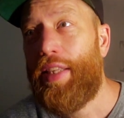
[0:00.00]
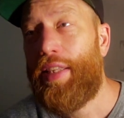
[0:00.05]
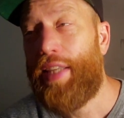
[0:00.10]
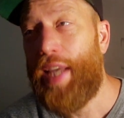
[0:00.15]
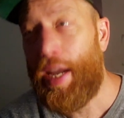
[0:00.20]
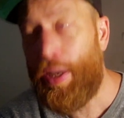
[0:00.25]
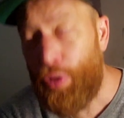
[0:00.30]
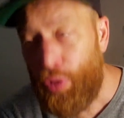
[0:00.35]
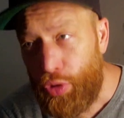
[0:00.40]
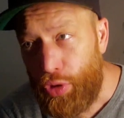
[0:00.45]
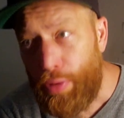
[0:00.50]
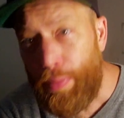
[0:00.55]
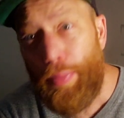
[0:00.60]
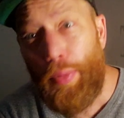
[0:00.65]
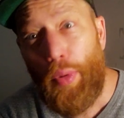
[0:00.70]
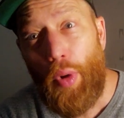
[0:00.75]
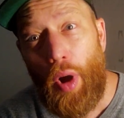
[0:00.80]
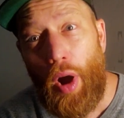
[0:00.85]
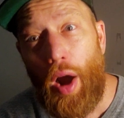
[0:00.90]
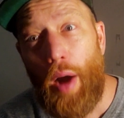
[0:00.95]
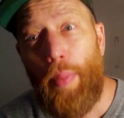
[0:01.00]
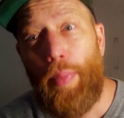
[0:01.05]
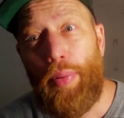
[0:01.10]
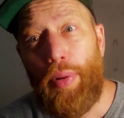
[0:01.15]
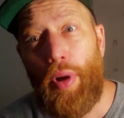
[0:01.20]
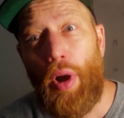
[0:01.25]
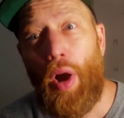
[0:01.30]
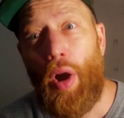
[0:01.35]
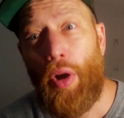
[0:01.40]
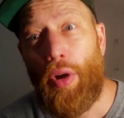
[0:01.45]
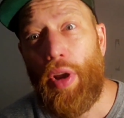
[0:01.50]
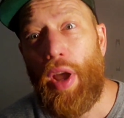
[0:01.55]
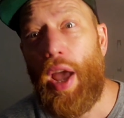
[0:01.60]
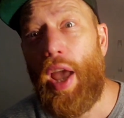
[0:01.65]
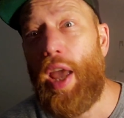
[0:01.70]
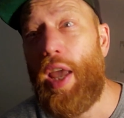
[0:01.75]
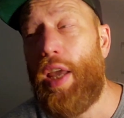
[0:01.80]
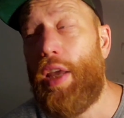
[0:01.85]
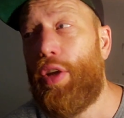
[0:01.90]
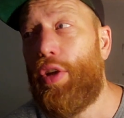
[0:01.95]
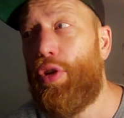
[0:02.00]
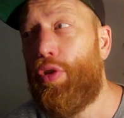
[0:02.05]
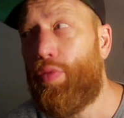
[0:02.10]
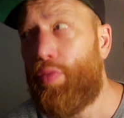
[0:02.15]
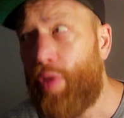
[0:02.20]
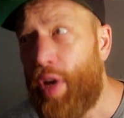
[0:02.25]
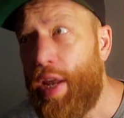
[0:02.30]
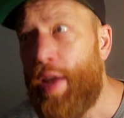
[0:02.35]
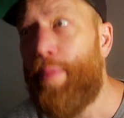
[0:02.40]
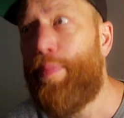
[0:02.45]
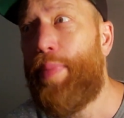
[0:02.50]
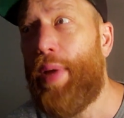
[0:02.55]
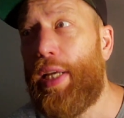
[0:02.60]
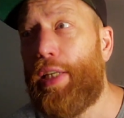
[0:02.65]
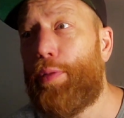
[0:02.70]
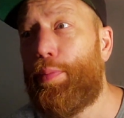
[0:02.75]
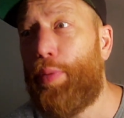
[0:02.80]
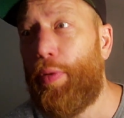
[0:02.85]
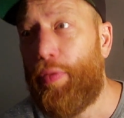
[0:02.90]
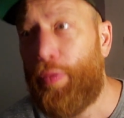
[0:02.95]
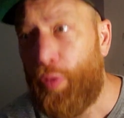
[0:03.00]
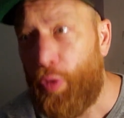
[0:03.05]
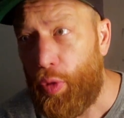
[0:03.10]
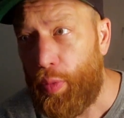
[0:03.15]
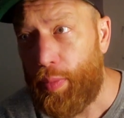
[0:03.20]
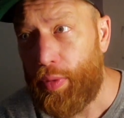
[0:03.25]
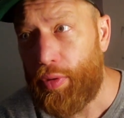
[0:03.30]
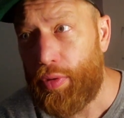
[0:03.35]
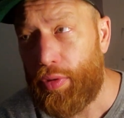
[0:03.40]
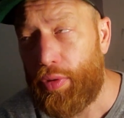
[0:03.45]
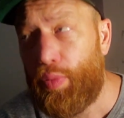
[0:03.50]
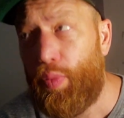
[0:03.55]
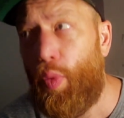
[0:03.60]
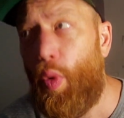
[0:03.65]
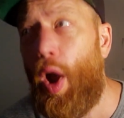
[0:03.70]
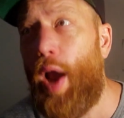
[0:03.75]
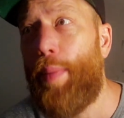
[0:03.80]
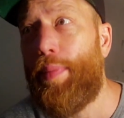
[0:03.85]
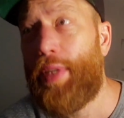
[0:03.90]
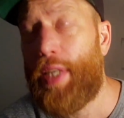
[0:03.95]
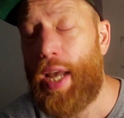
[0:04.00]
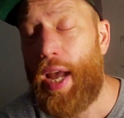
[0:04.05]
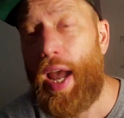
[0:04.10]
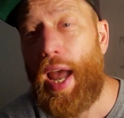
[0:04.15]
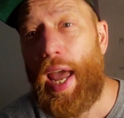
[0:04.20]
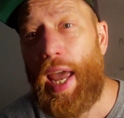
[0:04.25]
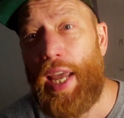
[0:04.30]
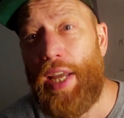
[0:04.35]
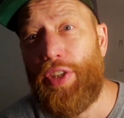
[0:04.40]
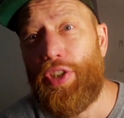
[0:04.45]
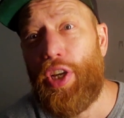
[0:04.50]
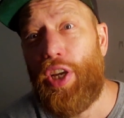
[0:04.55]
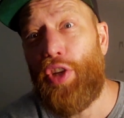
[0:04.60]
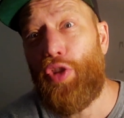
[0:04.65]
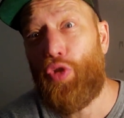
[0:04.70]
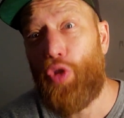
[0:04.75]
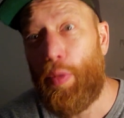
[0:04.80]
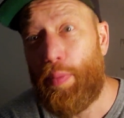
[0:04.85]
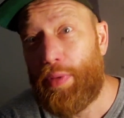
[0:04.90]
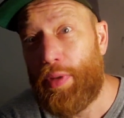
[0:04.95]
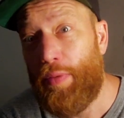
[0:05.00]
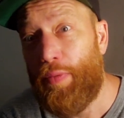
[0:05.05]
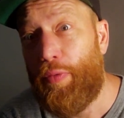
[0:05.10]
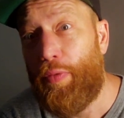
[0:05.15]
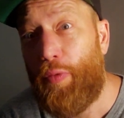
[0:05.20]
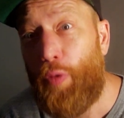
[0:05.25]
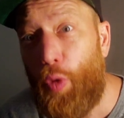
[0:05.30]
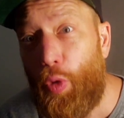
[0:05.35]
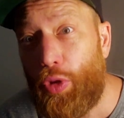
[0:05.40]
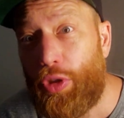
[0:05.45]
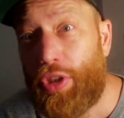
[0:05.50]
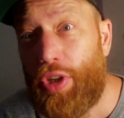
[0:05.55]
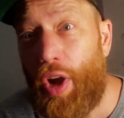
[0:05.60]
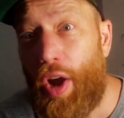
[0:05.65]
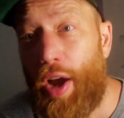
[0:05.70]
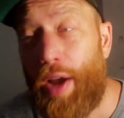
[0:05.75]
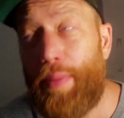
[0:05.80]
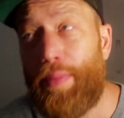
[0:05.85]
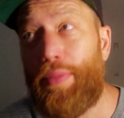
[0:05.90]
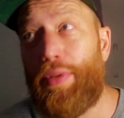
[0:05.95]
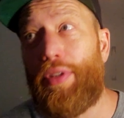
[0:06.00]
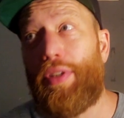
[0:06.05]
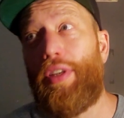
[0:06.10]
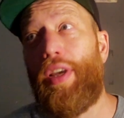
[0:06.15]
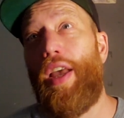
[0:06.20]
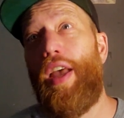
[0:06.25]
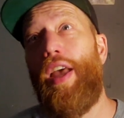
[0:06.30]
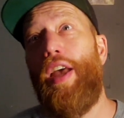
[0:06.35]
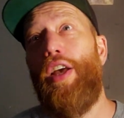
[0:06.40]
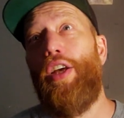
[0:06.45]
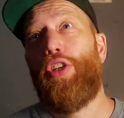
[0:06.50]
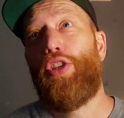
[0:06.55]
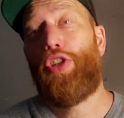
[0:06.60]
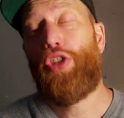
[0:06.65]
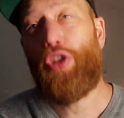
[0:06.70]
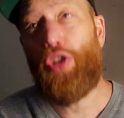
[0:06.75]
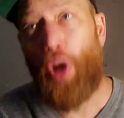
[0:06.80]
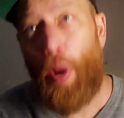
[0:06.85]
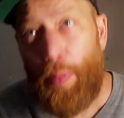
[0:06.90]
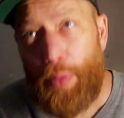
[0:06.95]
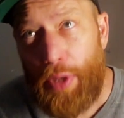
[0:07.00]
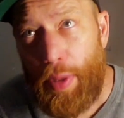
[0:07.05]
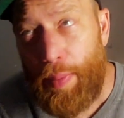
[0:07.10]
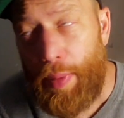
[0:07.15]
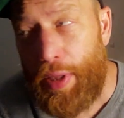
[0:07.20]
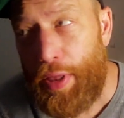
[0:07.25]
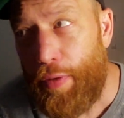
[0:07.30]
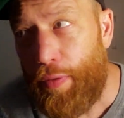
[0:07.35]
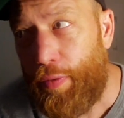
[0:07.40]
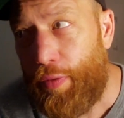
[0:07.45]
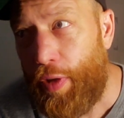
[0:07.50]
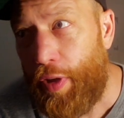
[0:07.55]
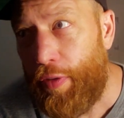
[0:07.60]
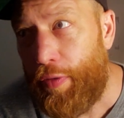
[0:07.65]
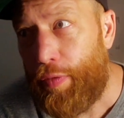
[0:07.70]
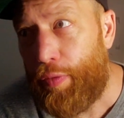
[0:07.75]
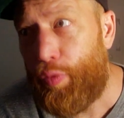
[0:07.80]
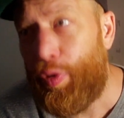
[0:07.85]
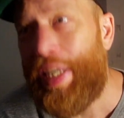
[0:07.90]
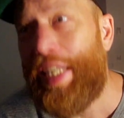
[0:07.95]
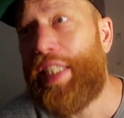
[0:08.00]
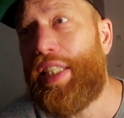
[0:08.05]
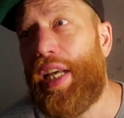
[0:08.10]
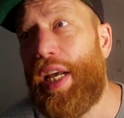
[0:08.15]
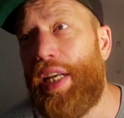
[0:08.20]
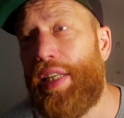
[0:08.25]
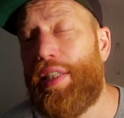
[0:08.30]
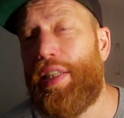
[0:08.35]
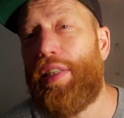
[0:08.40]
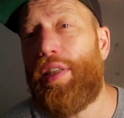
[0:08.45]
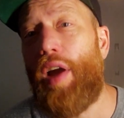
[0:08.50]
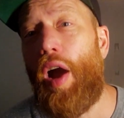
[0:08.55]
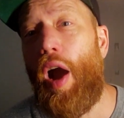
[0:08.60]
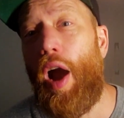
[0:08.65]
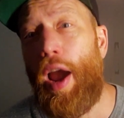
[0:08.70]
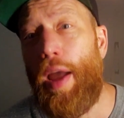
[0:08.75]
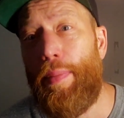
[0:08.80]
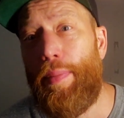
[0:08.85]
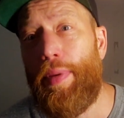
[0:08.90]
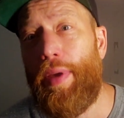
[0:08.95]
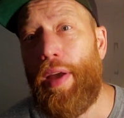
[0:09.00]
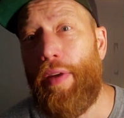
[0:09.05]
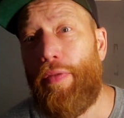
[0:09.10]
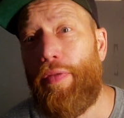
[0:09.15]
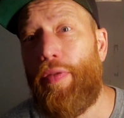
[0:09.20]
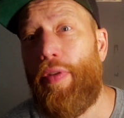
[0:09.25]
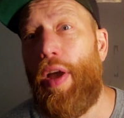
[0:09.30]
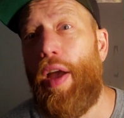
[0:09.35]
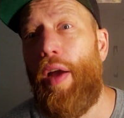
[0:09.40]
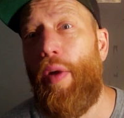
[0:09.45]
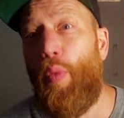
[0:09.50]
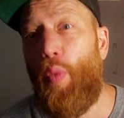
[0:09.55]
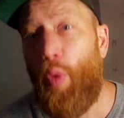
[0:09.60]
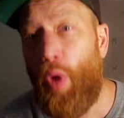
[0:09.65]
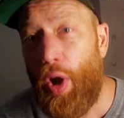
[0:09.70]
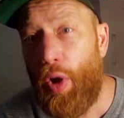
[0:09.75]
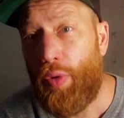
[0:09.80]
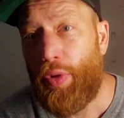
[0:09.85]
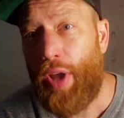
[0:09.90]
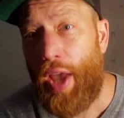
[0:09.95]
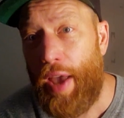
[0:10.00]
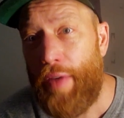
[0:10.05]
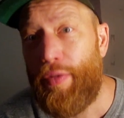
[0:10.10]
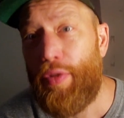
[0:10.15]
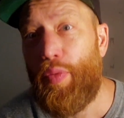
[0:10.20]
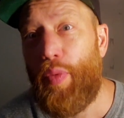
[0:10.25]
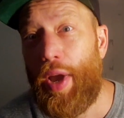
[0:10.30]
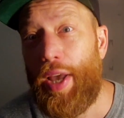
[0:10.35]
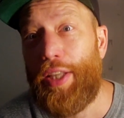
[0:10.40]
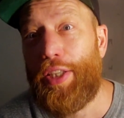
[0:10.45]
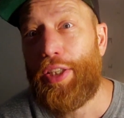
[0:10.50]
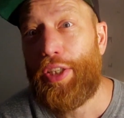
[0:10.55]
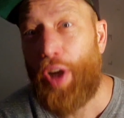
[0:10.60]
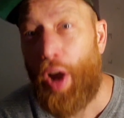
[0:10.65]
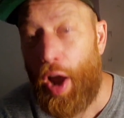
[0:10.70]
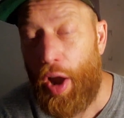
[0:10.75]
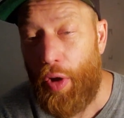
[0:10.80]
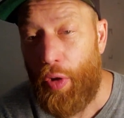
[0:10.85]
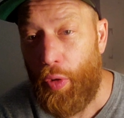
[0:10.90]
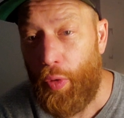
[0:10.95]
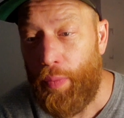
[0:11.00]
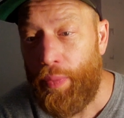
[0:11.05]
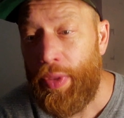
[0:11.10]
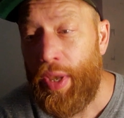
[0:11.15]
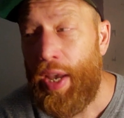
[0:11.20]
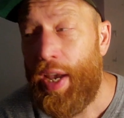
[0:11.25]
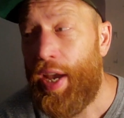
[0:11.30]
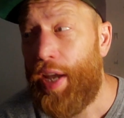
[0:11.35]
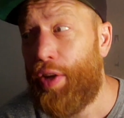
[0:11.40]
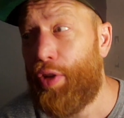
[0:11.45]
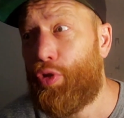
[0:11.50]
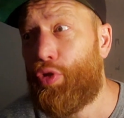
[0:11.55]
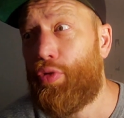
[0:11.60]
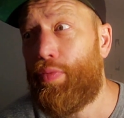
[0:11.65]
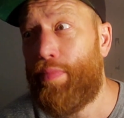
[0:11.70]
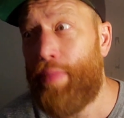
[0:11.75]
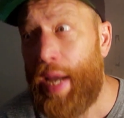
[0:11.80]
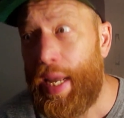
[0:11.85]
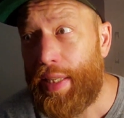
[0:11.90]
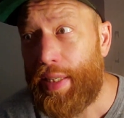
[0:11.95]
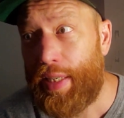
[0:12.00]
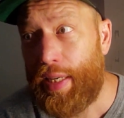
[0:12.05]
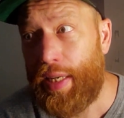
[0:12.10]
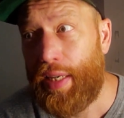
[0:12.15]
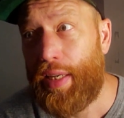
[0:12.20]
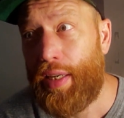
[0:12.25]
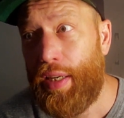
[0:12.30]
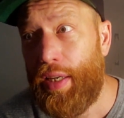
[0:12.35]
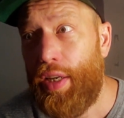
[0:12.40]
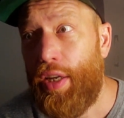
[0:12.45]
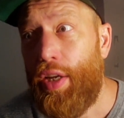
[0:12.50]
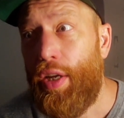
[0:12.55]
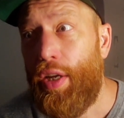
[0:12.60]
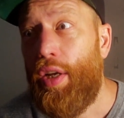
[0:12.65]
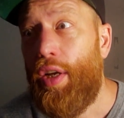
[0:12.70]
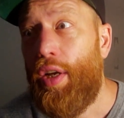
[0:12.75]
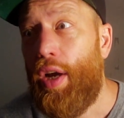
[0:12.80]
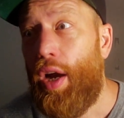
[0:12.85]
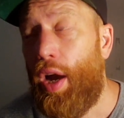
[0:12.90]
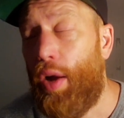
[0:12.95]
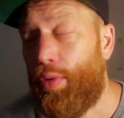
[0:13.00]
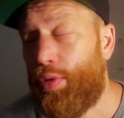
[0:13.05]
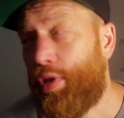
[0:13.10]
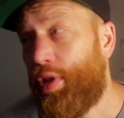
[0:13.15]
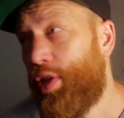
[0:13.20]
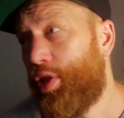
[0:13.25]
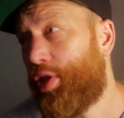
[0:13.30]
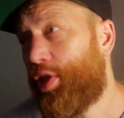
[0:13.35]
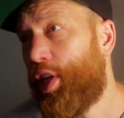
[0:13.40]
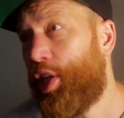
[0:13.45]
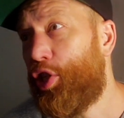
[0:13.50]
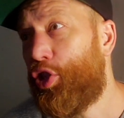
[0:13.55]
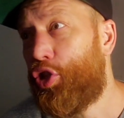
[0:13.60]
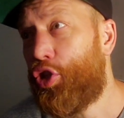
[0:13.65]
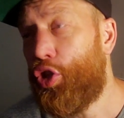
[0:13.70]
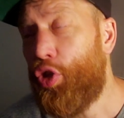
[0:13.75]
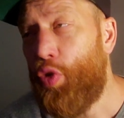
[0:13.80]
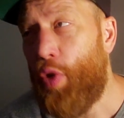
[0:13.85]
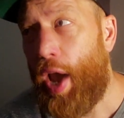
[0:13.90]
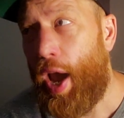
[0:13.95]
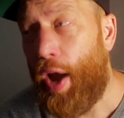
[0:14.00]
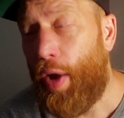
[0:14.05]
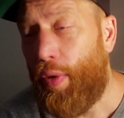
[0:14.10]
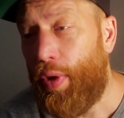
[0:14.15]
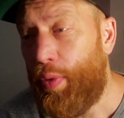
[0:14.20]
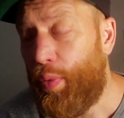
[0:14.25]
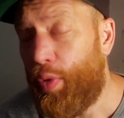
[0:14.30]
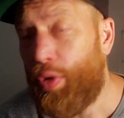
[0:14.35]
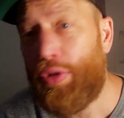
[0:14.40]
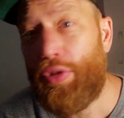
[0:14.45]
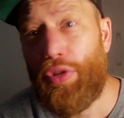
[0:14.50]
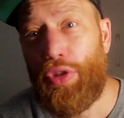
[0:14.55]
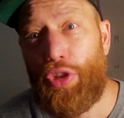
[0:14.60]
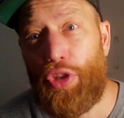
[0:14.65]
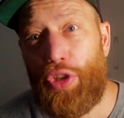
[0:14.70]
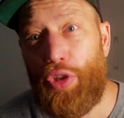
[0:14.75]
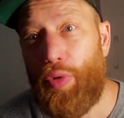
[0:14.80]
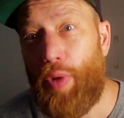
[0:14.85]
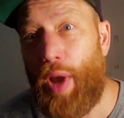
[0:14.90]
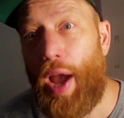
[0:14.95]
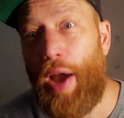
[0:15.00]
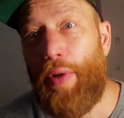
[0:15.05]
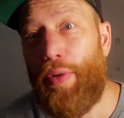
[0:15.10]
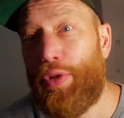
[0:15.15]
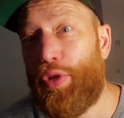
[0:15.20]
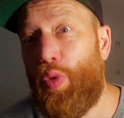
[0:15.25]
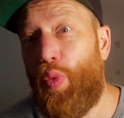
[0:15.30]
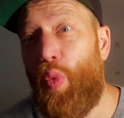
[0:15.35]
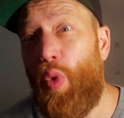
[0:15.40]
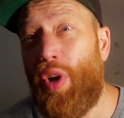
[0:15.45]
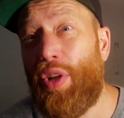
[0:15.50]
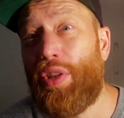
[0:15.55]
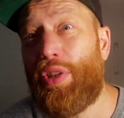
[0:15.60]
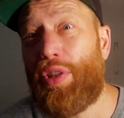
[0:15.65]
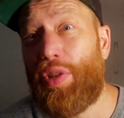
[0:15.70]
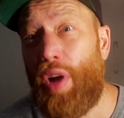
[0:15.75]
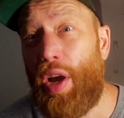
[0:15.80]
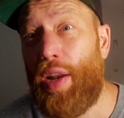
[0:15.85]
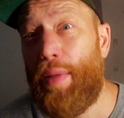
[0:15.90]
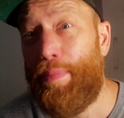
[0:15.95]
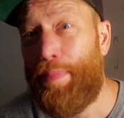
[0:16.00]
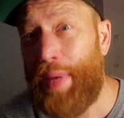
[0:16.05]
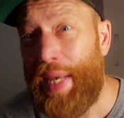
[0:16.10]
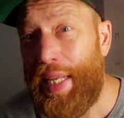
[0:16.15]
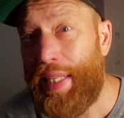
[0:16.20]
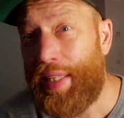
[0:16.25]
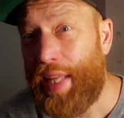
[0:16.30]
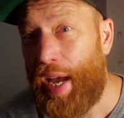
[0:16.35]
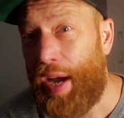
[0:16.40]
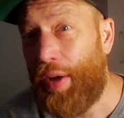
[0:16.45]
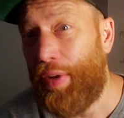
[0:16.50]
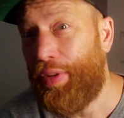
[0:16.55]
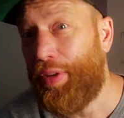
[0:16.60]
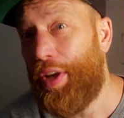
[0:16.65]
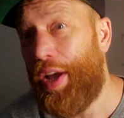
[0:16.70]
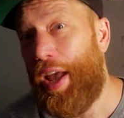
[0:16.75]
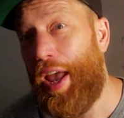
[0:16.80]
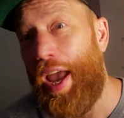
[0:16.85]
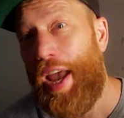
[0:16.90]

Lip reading: Daniel Dubois put on a career best performance, wiped out AJ, dropped him 4 times, stopped him in the 5th, retains his IBF World Heavyweight Title in a dramatic, I was going to say shootout. It wasn't a shootout. It was a one-sided beatdown.